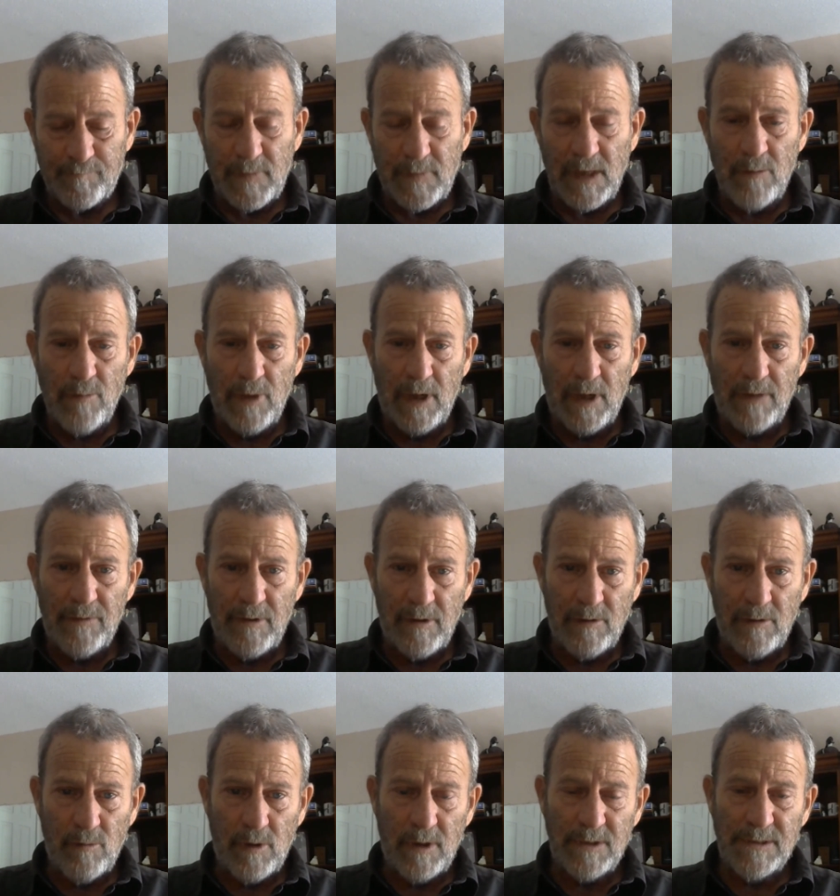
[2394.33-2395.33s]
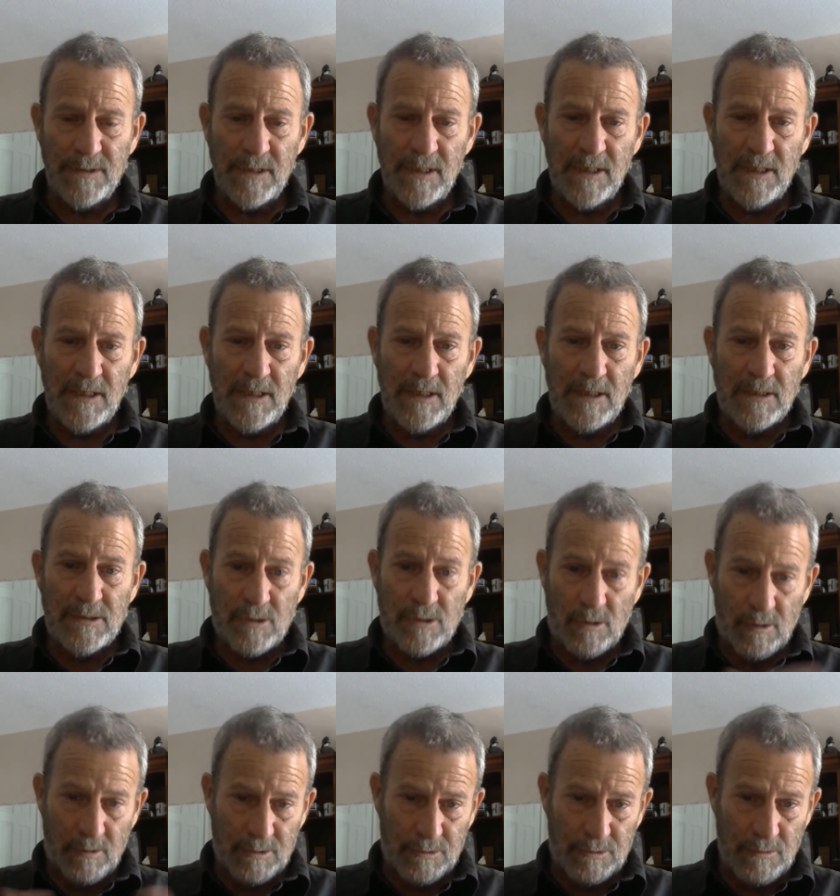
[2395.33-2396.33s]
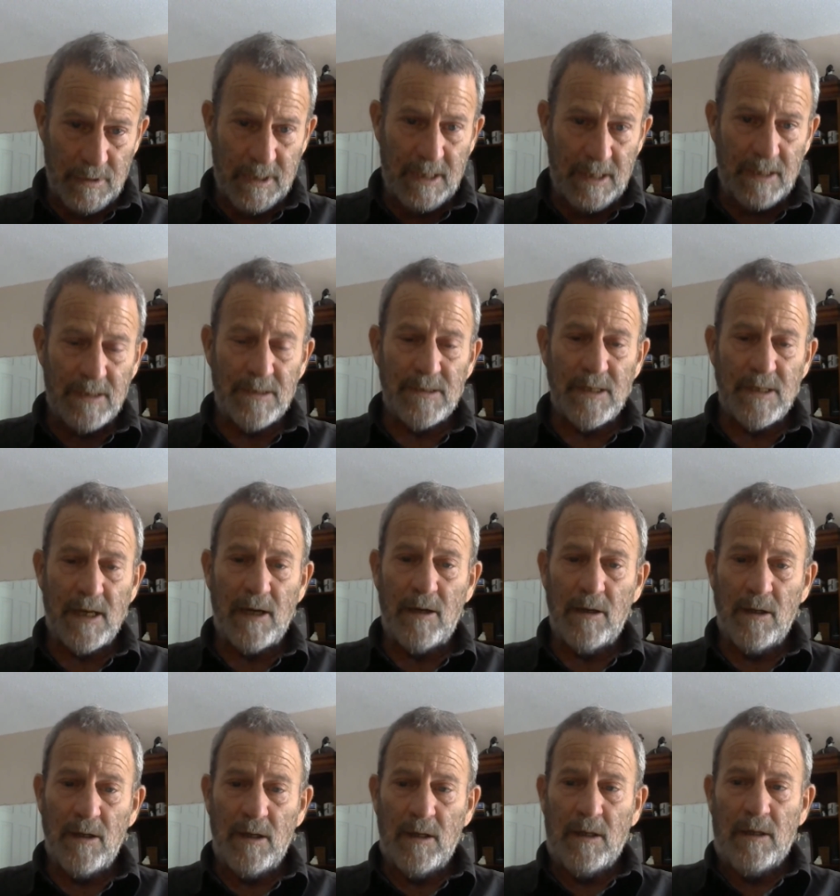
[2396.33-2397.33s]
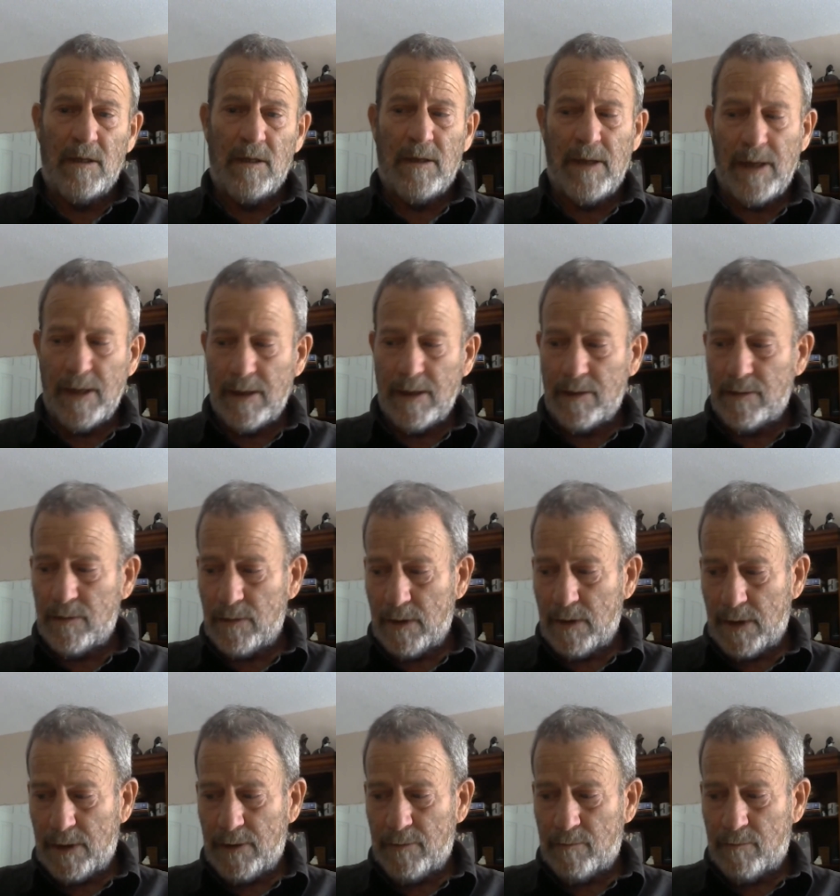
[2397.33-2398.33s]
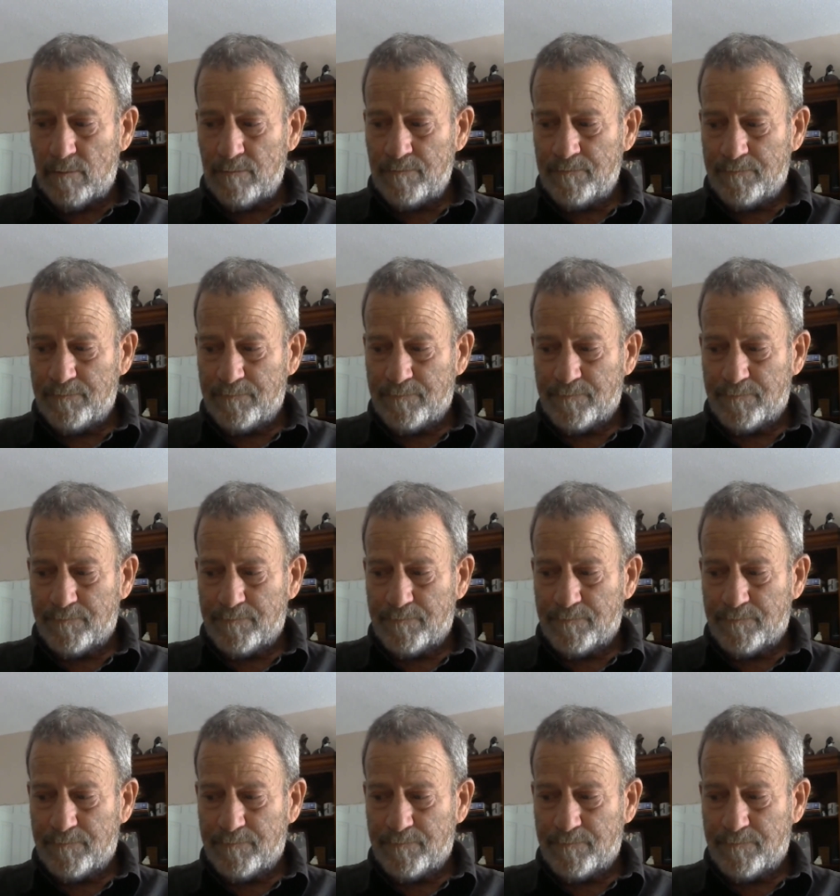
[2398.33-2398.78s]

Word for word: but there he was. So there are three kittens now in um,